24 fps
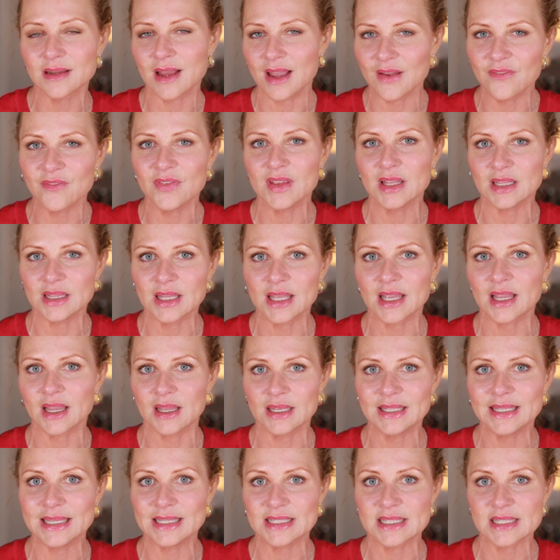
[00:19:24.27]
I feel like I
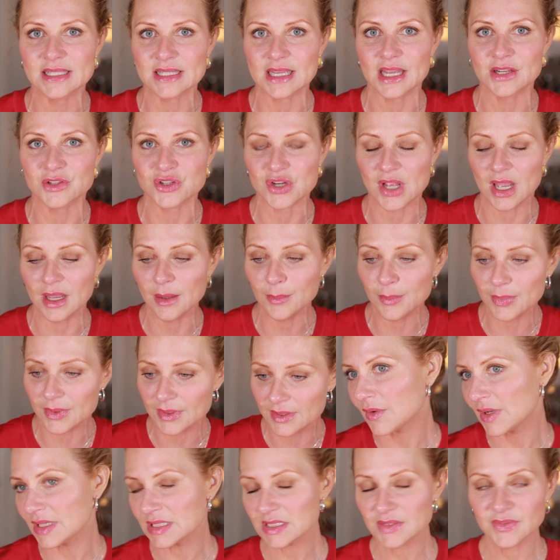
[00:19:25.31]
need to touch up.
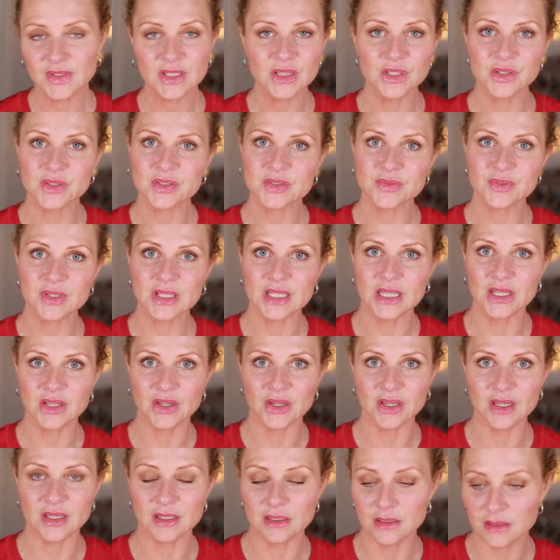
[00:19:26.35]
The rest of it looks really
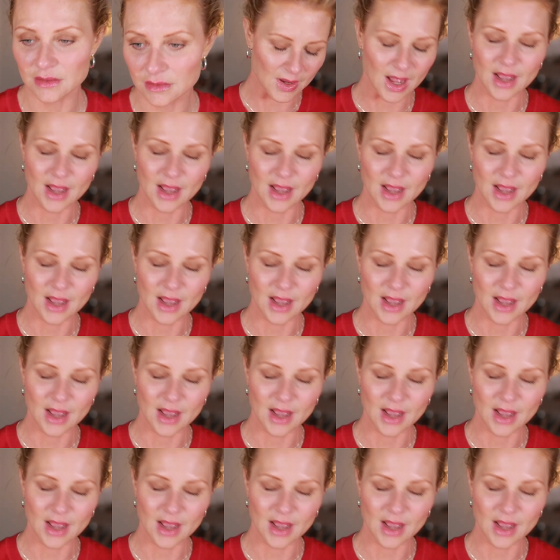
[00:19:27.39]
good.